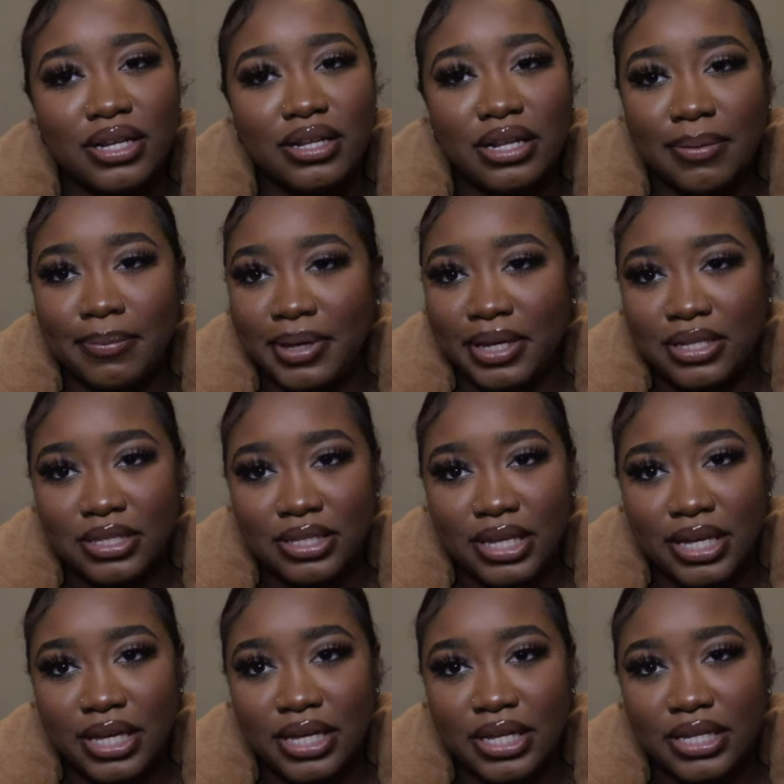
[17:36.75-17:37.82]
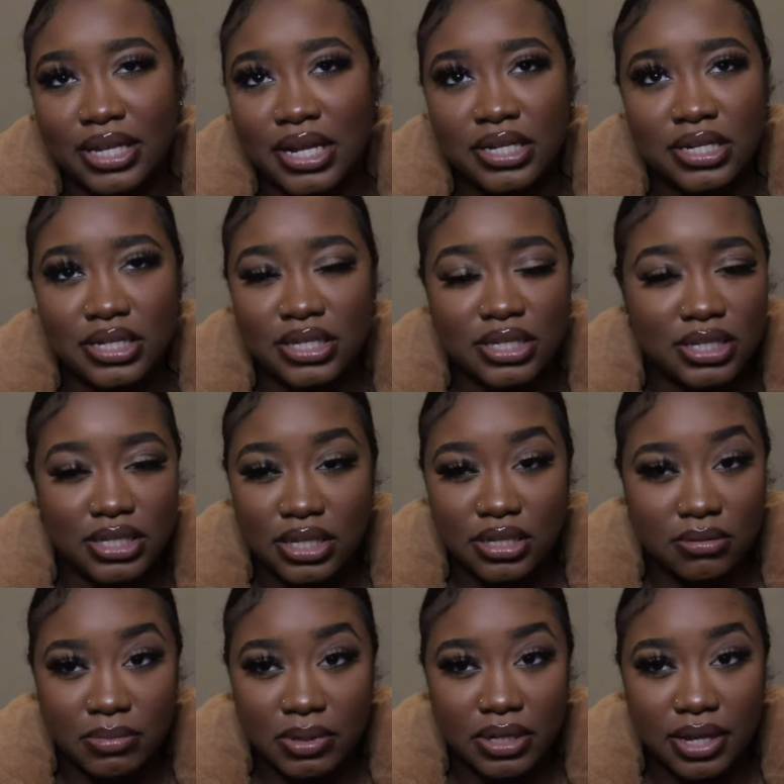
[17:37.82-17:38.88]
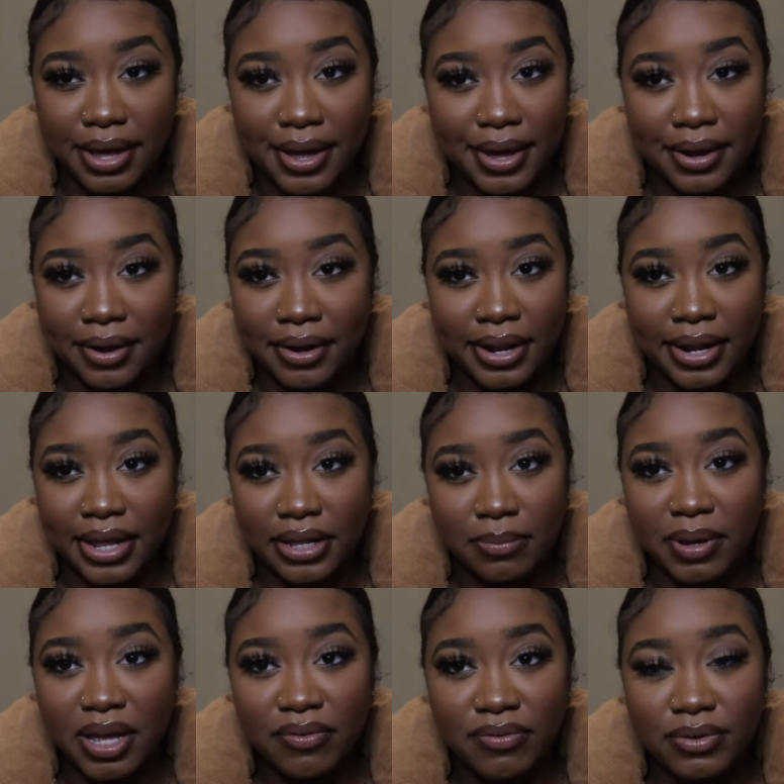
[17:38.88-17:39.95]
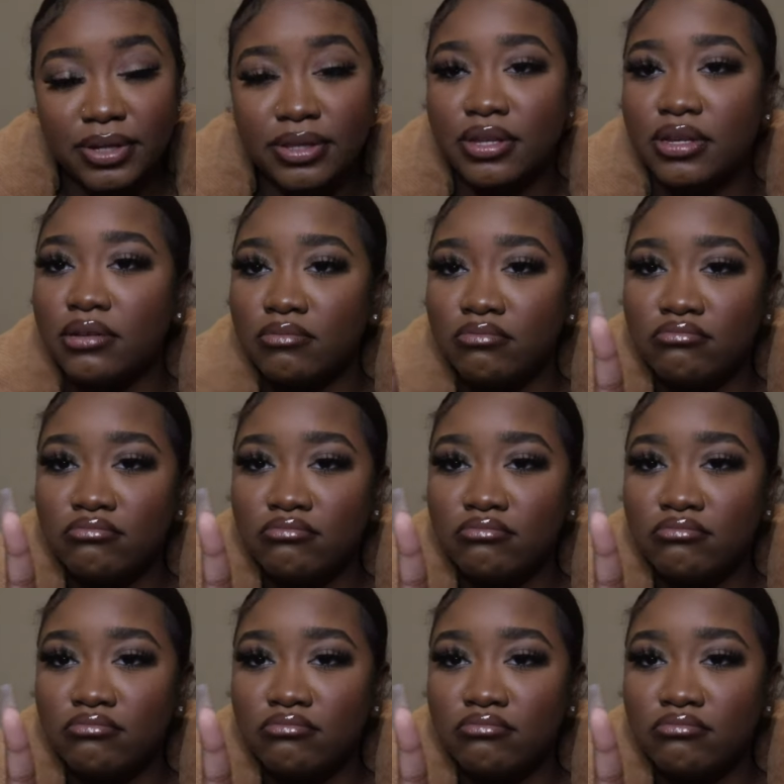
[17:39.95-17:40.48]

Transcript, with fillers: that means that they just sent me the hair and I didn't have to pay for nothing.